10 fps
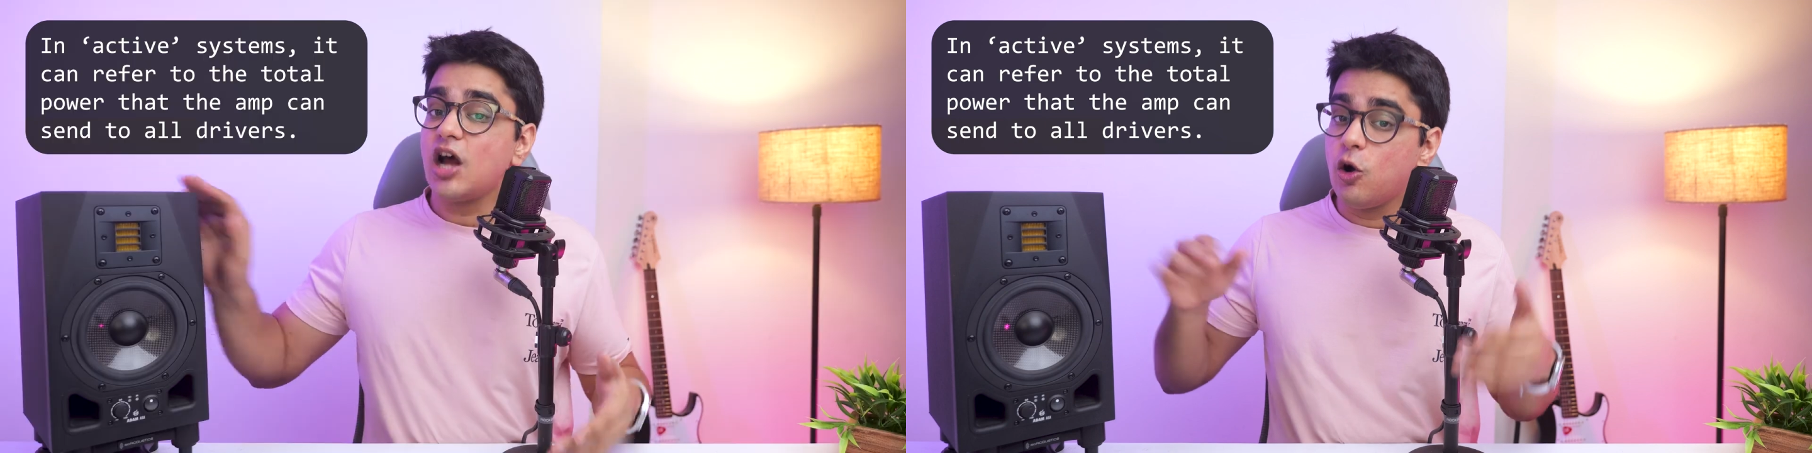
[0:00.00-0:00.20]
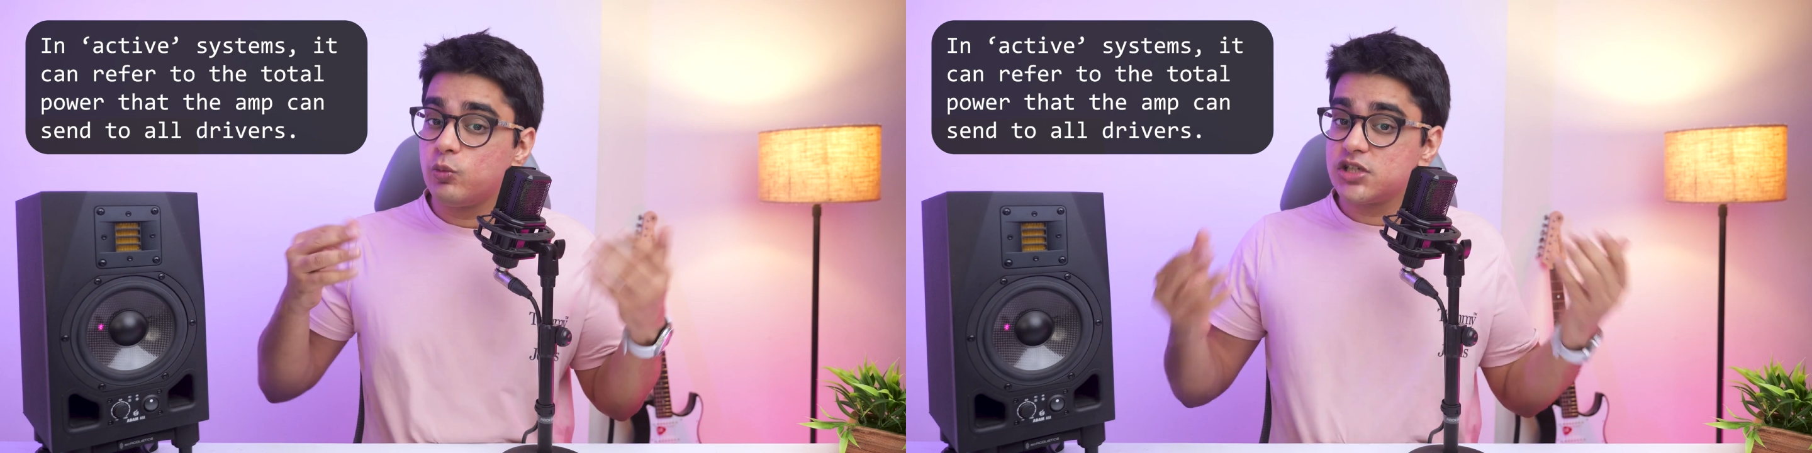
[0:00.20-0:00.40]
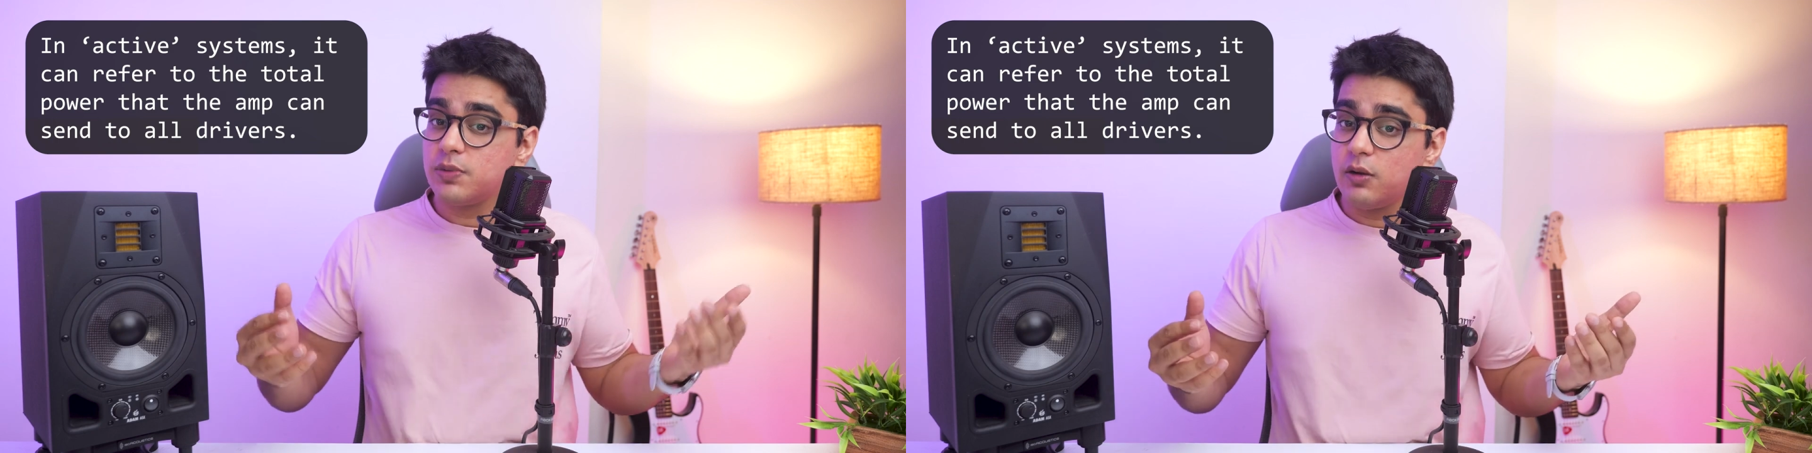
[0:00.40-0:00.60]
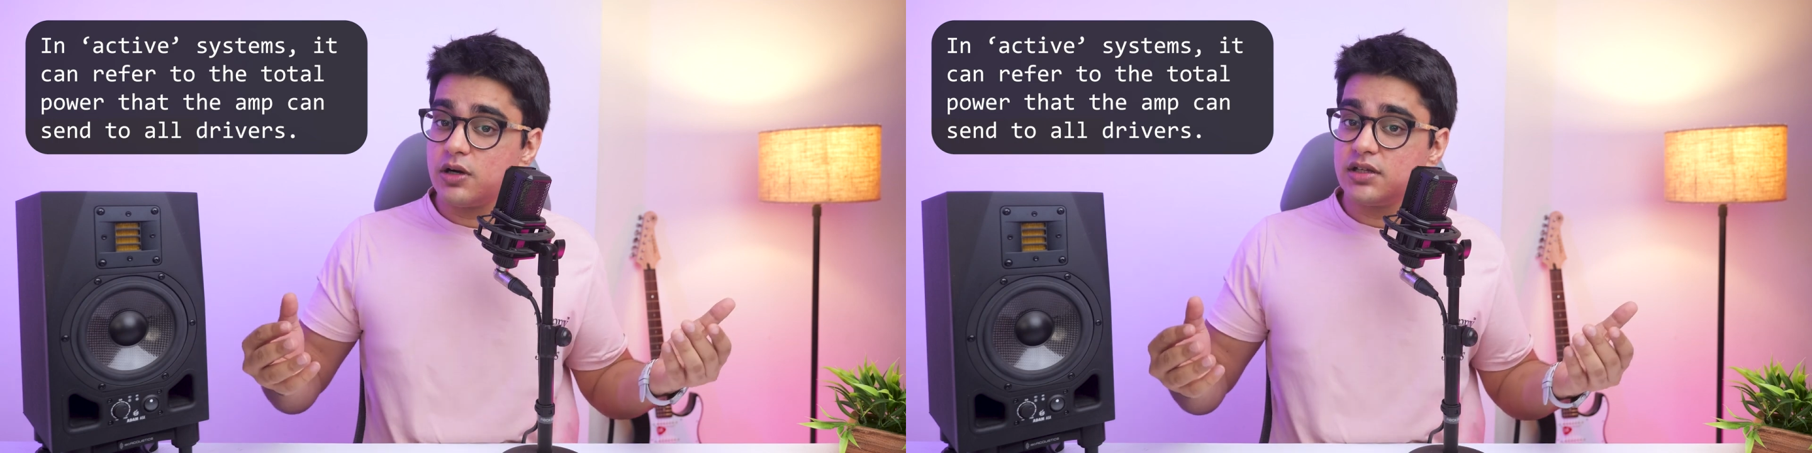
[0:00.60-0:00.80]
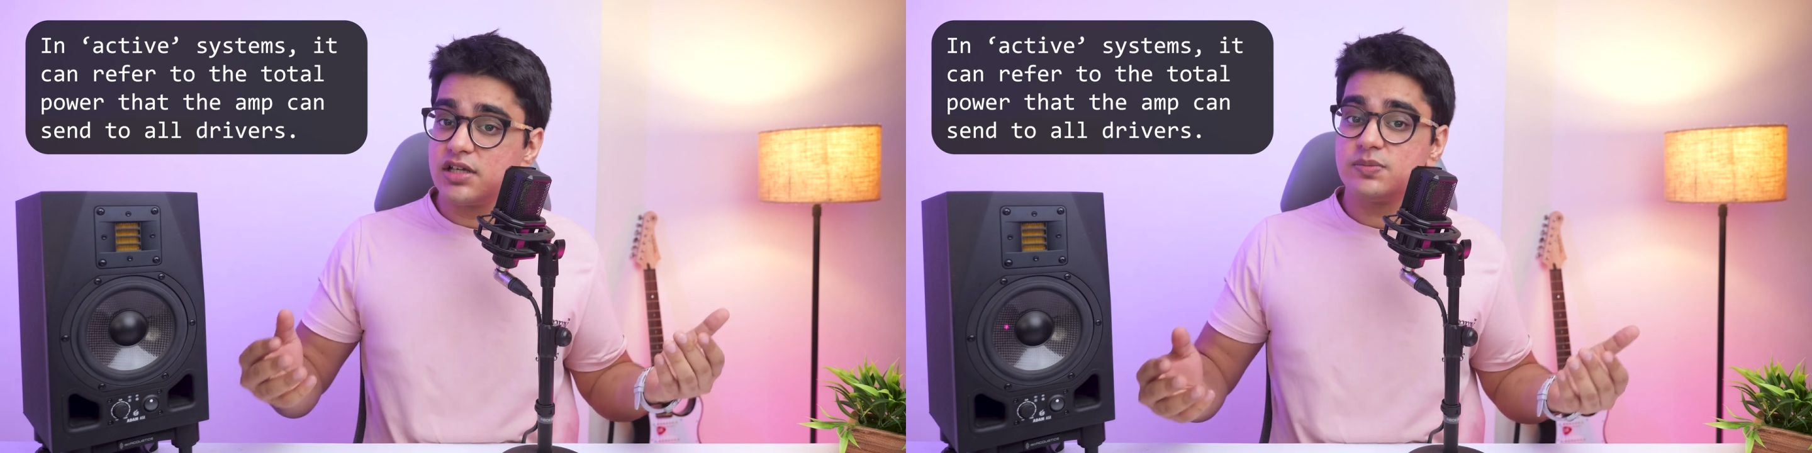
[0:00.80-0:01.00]
how much
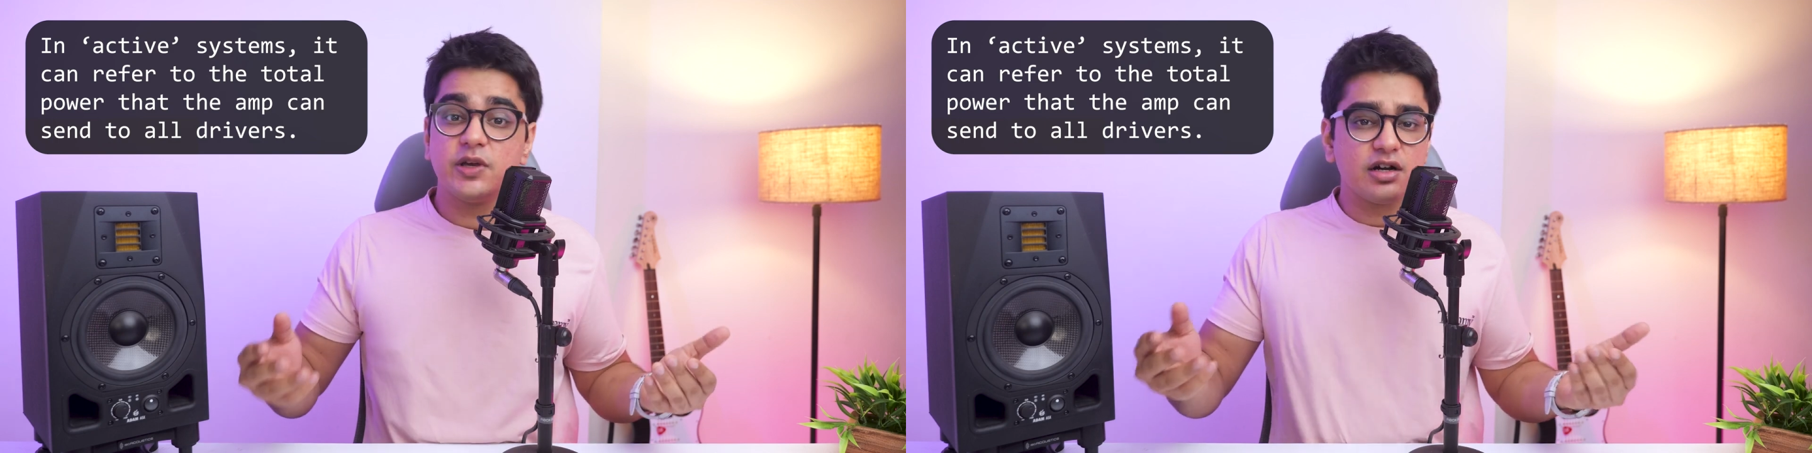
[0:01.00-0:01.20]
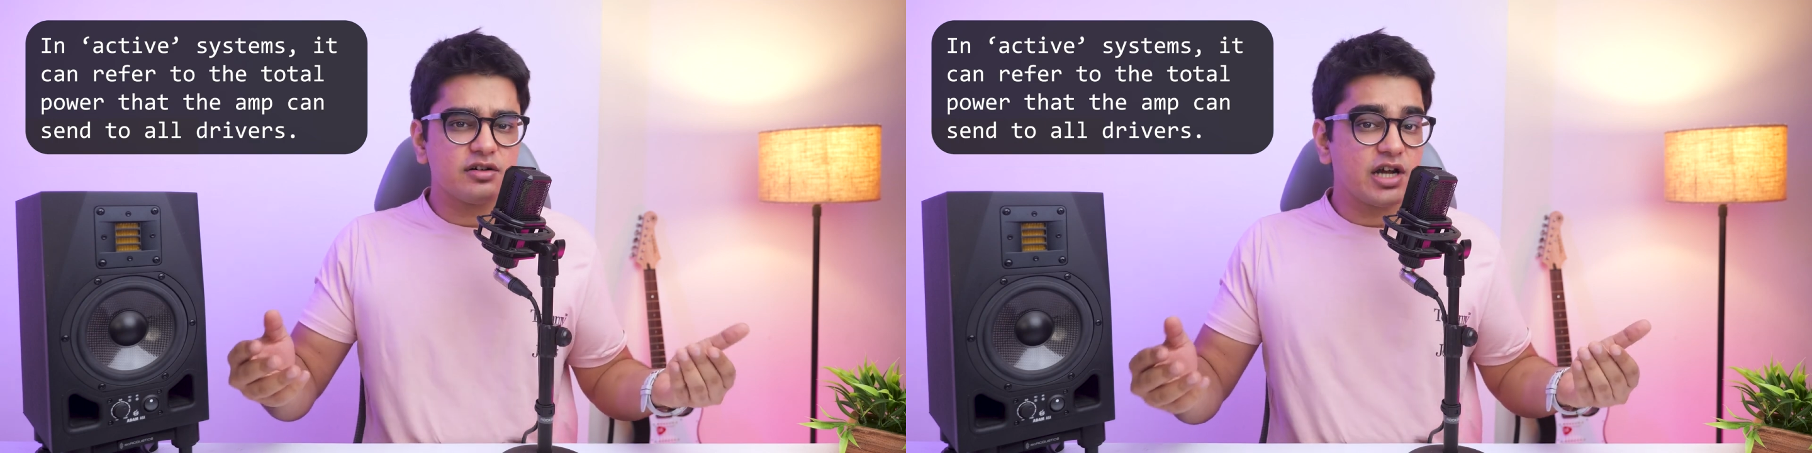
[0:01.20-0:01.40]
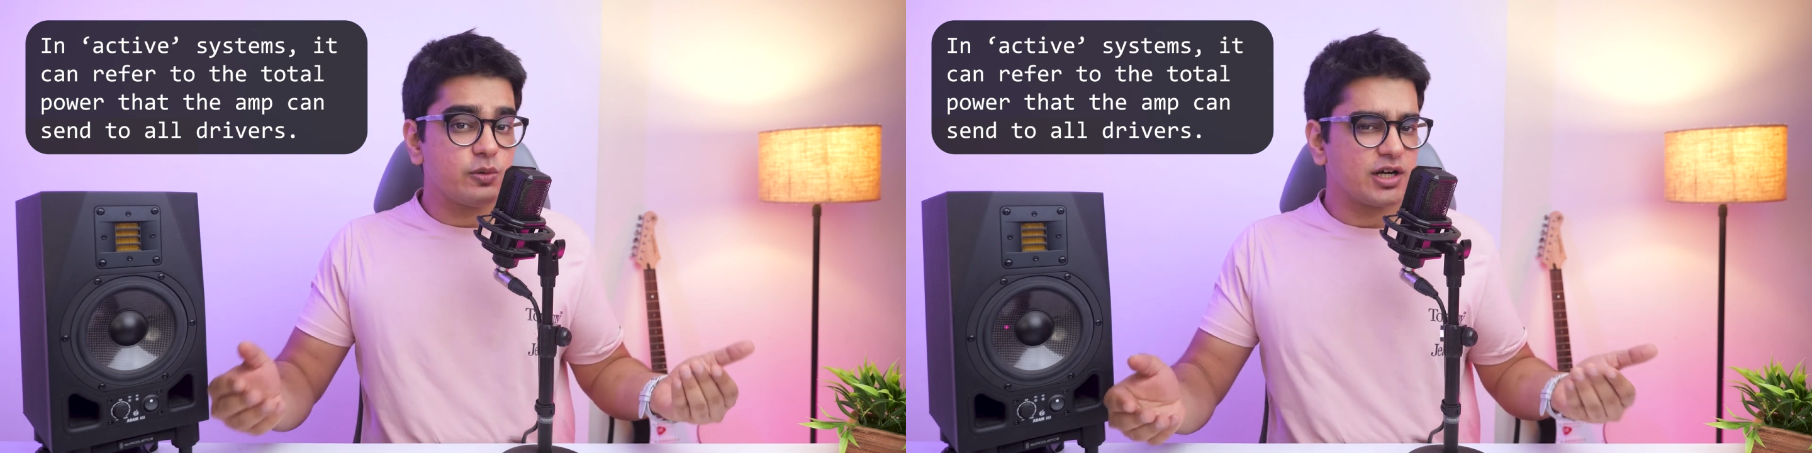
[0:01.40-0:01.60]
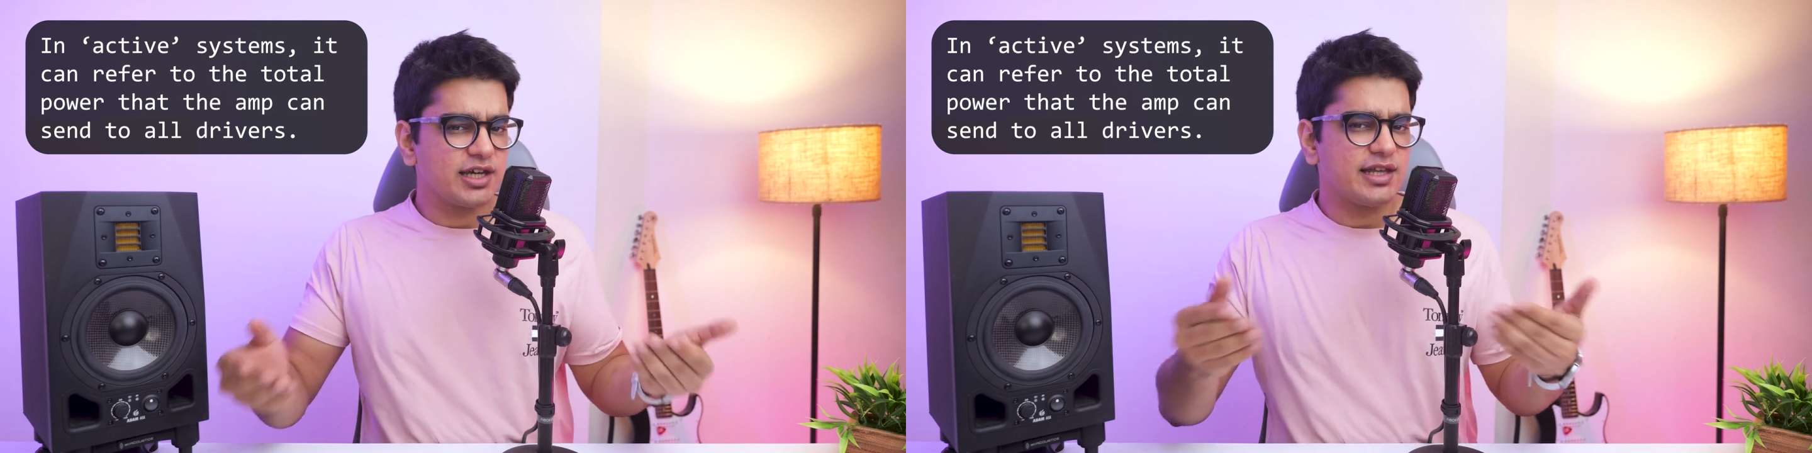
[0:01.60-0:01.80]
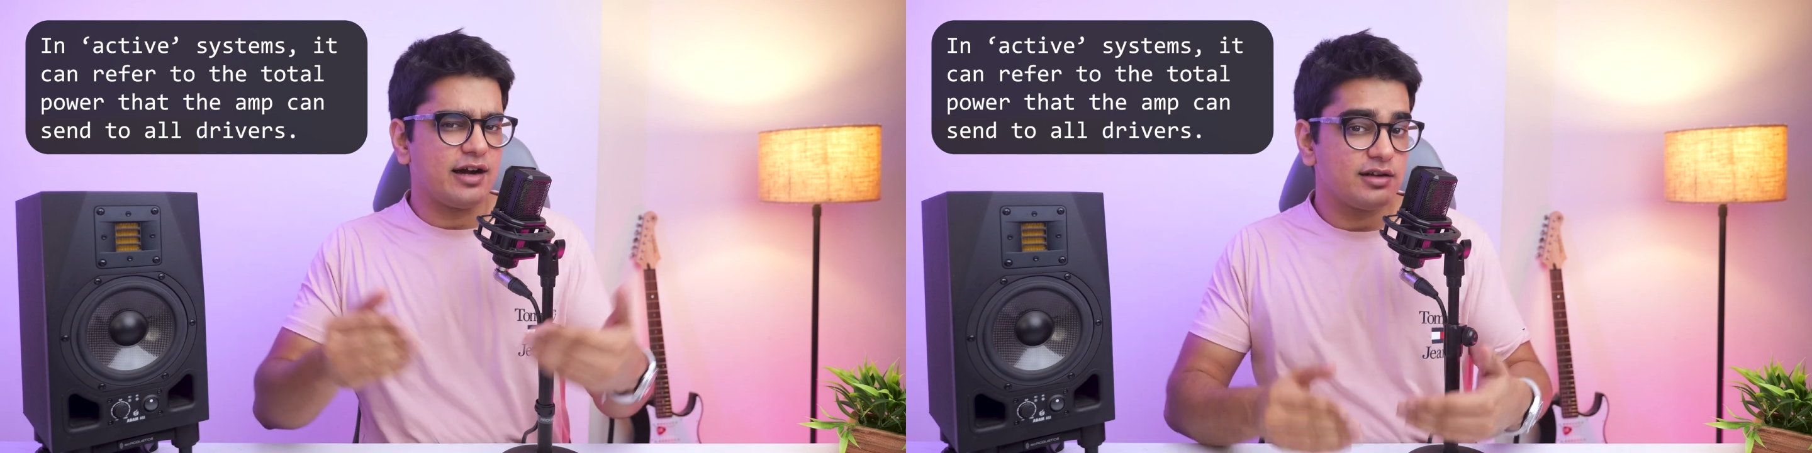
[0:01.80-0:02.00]
power the speaker driver
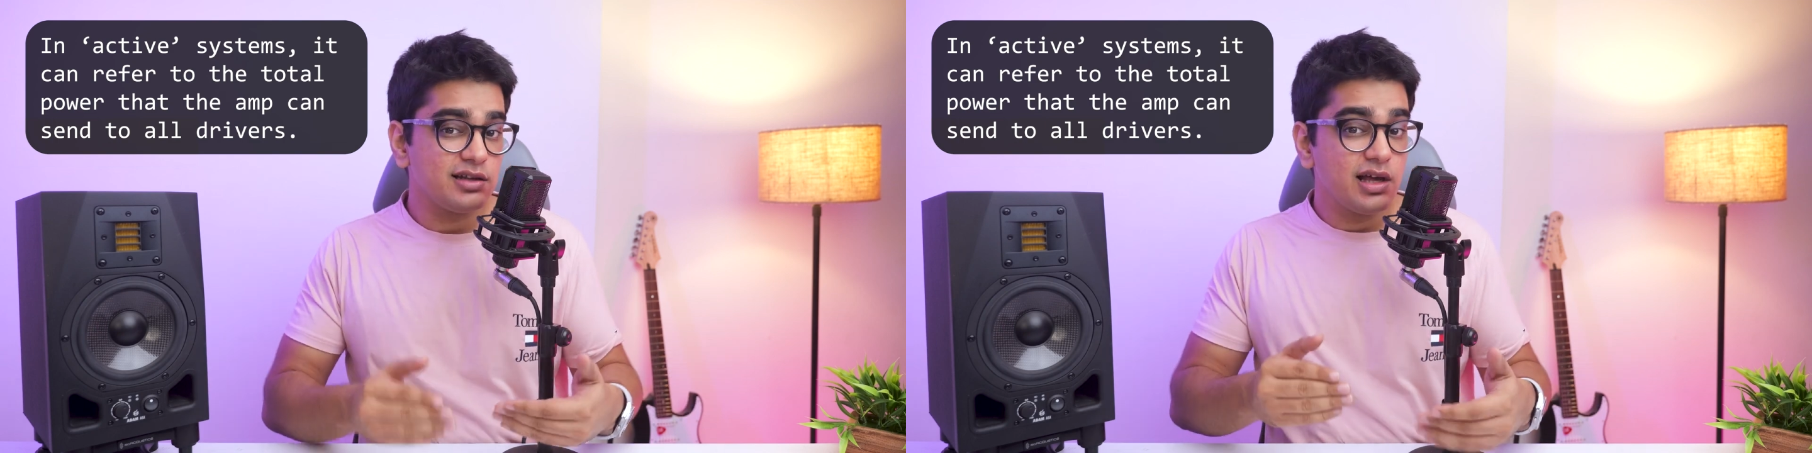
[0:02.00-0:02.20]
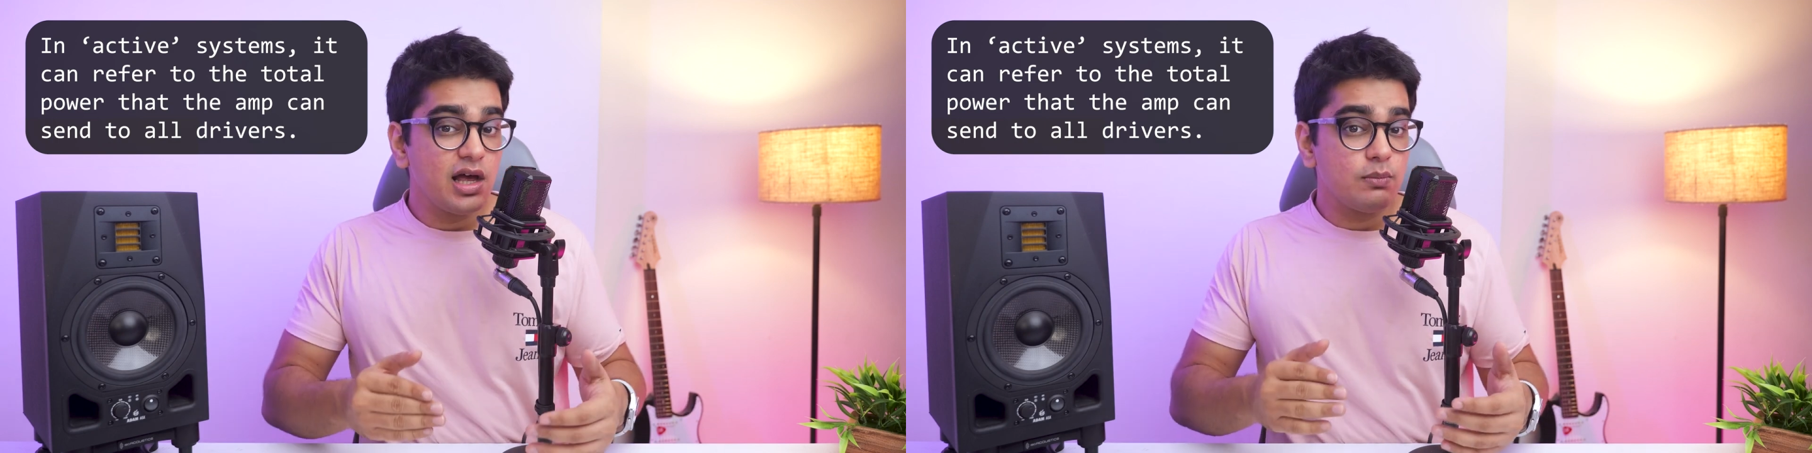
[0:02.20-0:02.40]
can handle,